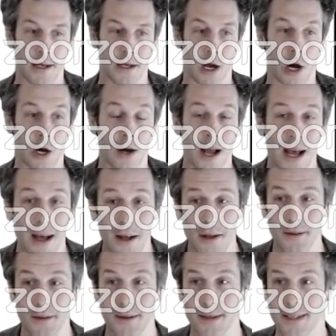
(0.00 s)

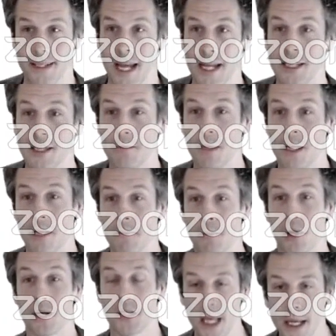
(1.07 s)
RL tends to be
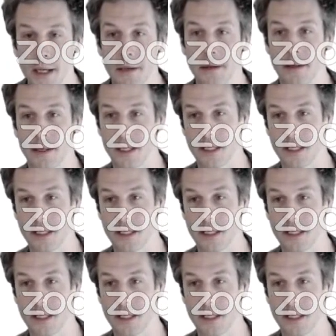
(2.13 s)
particularly